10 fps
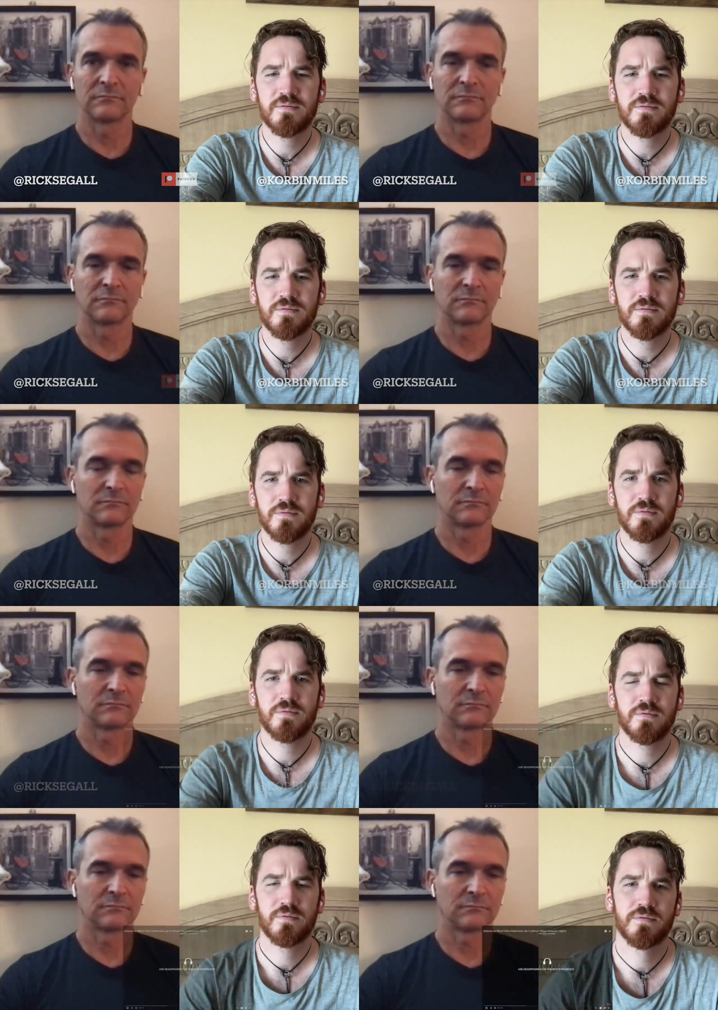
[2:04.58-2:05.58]

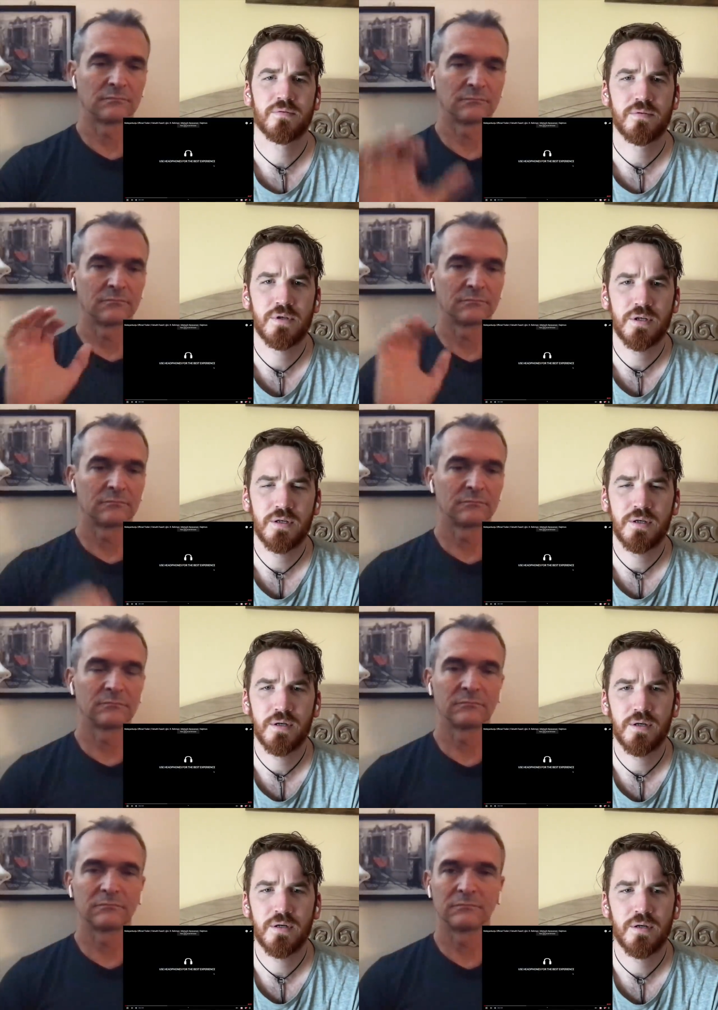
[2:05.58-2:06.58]

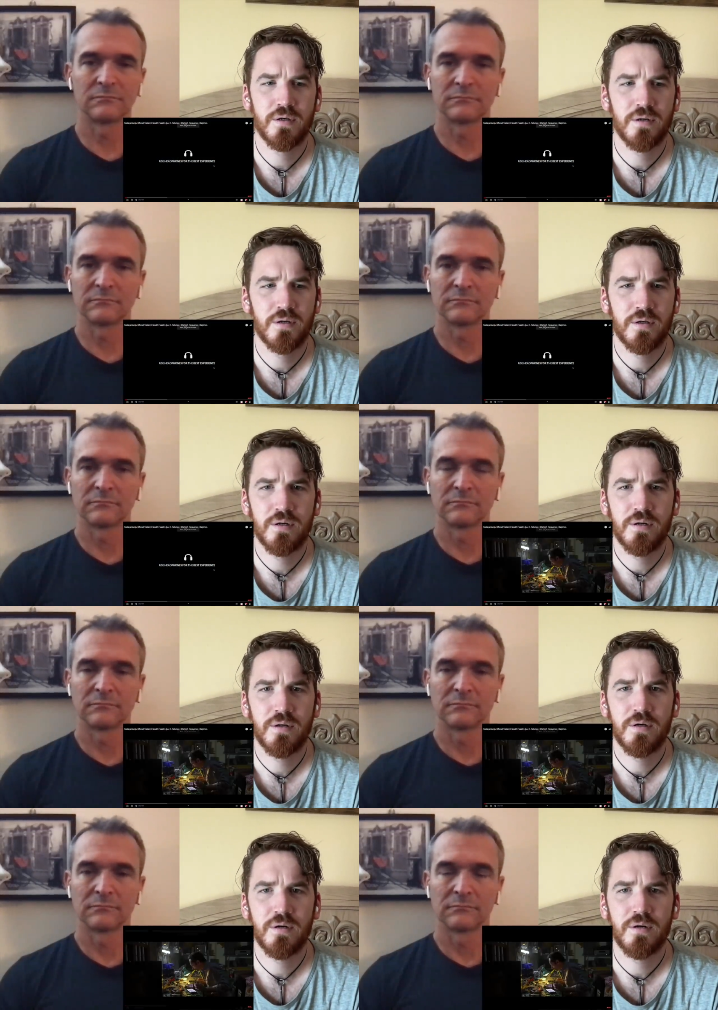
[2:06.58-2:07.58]

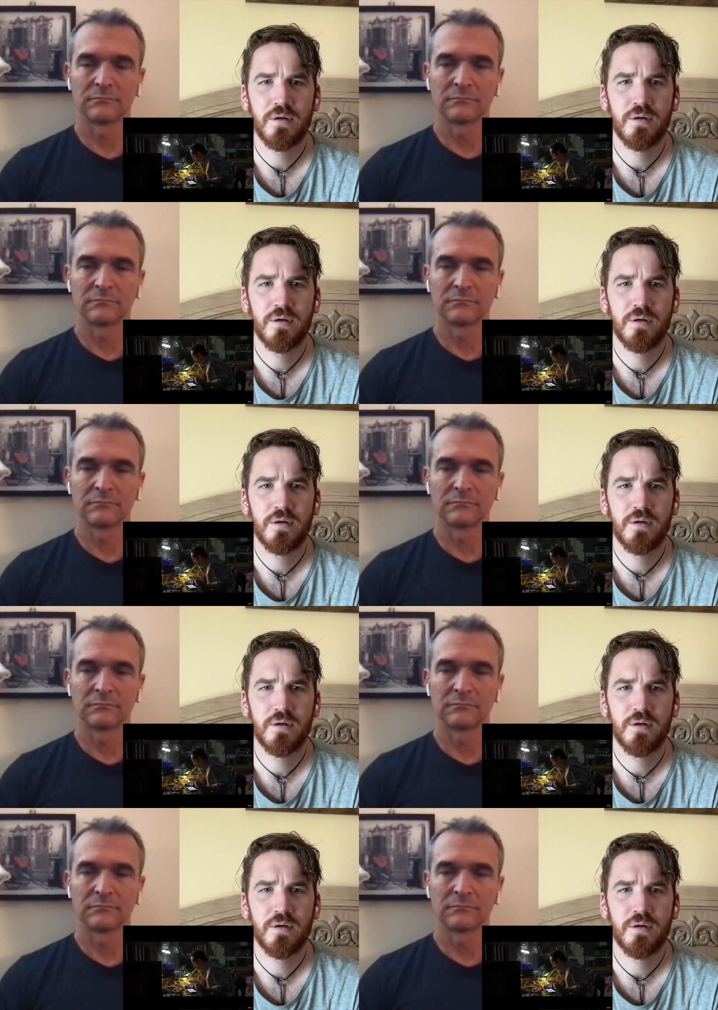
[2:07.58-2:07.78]
Nothing is said.